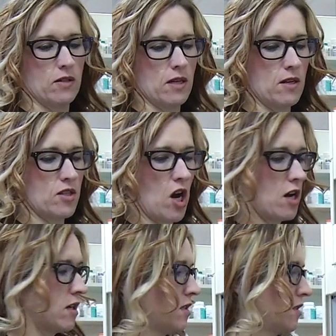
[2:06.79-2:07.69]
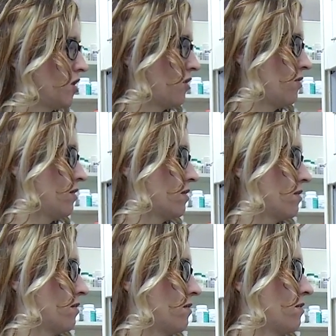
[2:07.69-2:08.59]
I think this is one way that
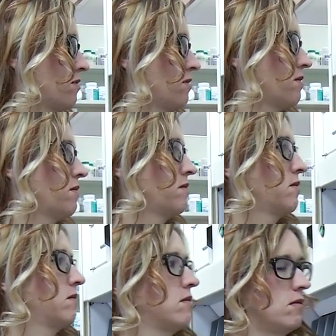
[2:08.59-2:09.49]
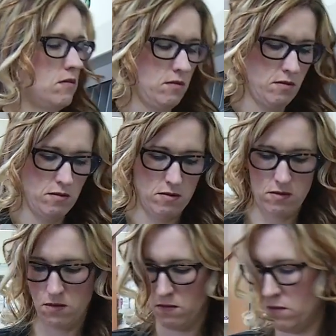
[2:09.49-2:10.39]
the government saw that
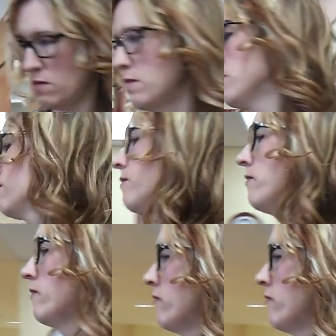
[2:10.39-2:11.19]
pharmacists had